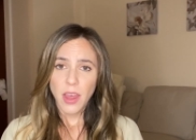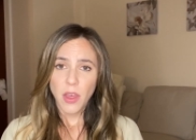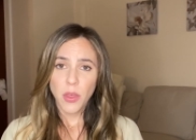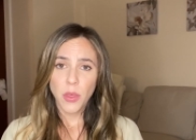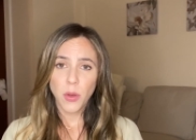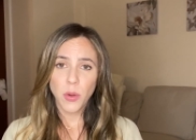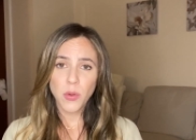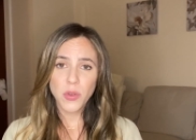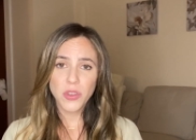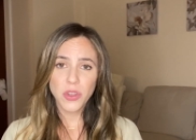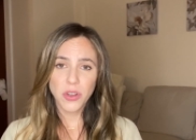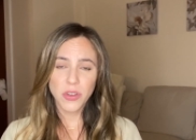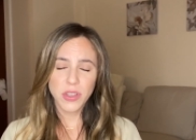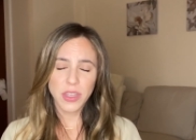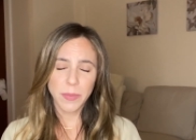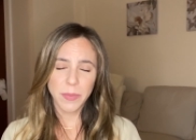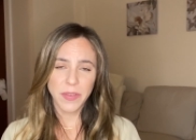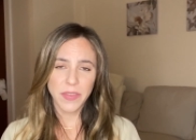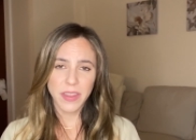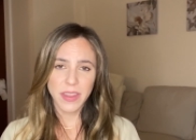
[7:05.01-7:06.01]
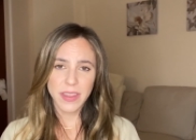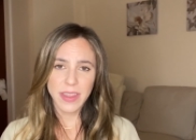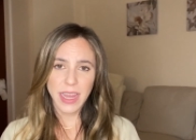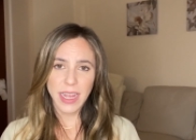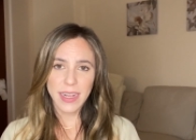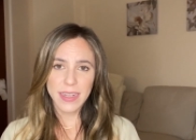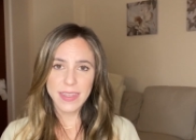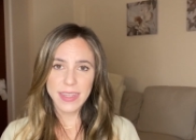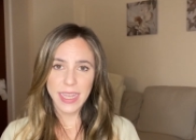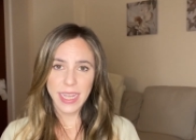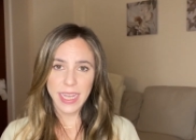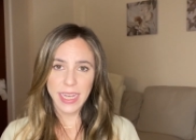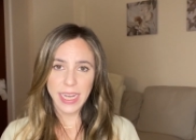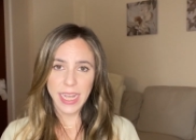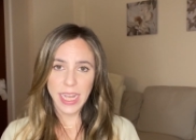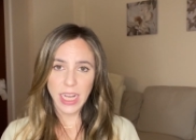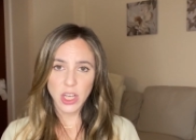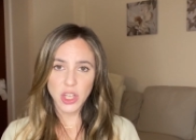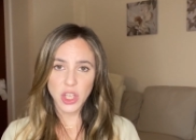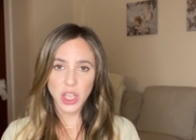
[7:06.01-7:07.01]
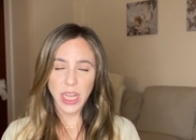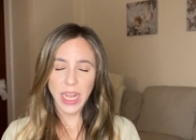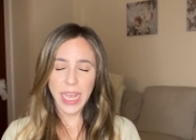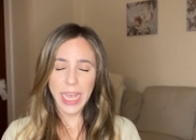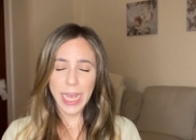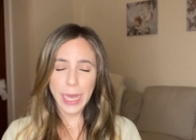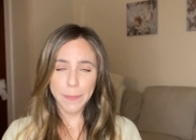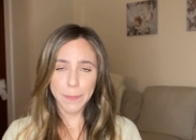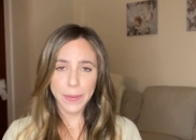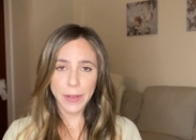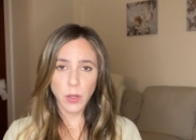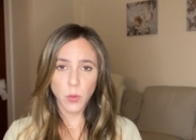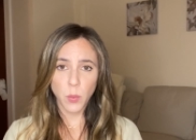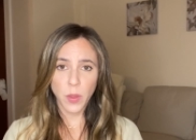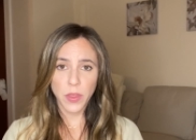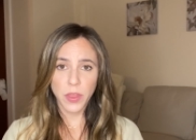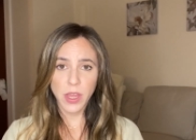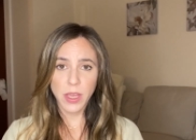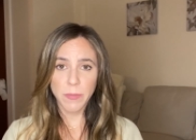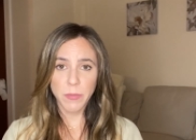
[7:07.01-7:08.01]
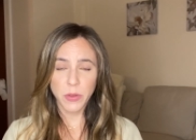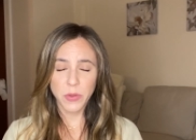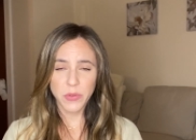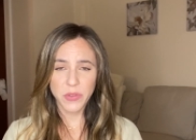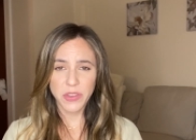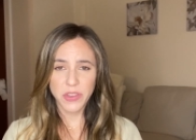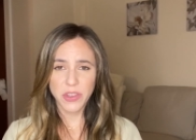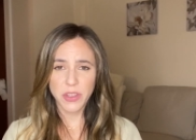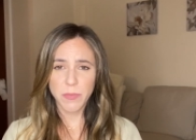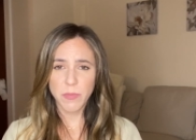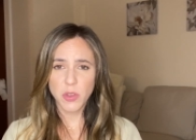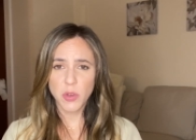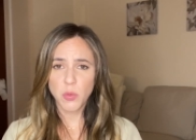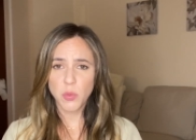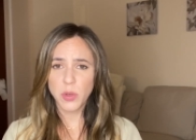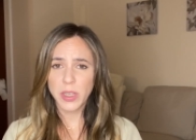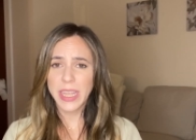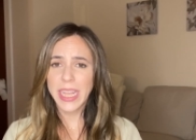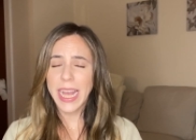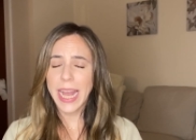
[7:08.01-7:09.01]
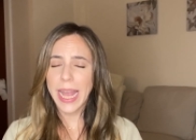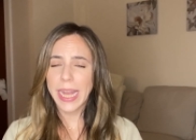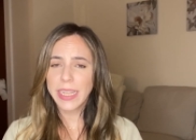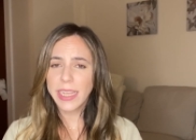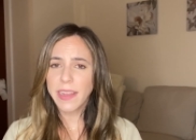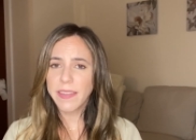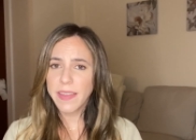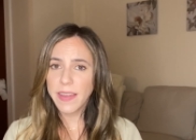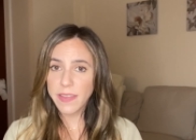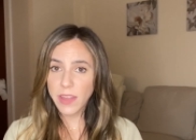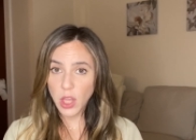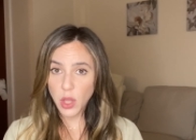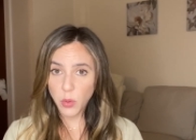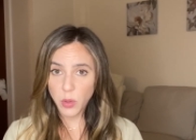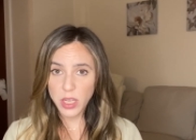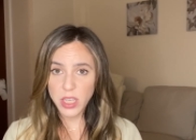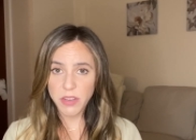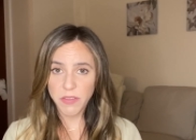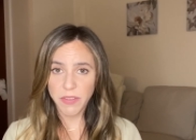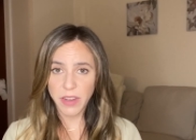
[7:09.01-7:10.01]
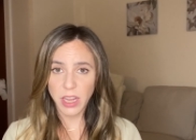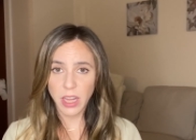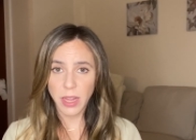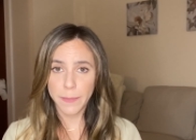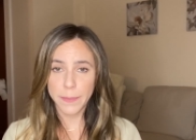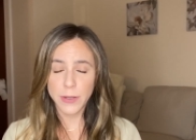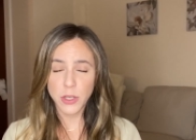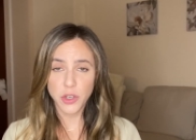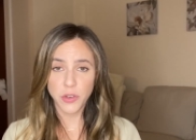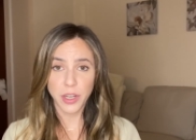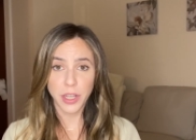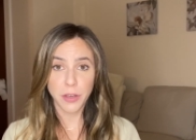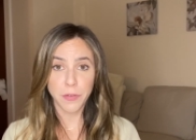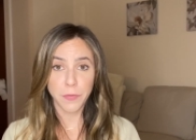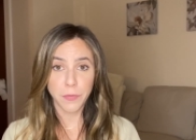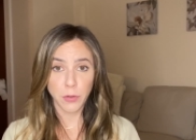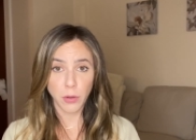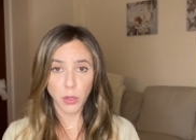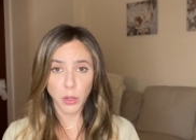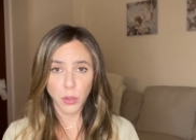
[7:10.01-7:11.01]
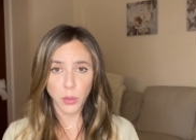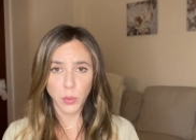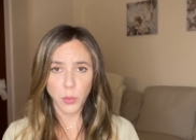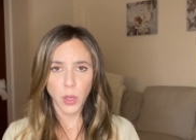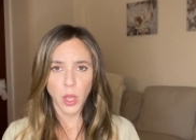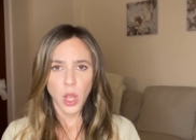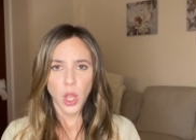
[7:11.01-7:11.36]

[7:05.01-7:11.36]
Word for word: Those are some of the things that can actually happen with the immune system. So really anything that you could develop during a flu,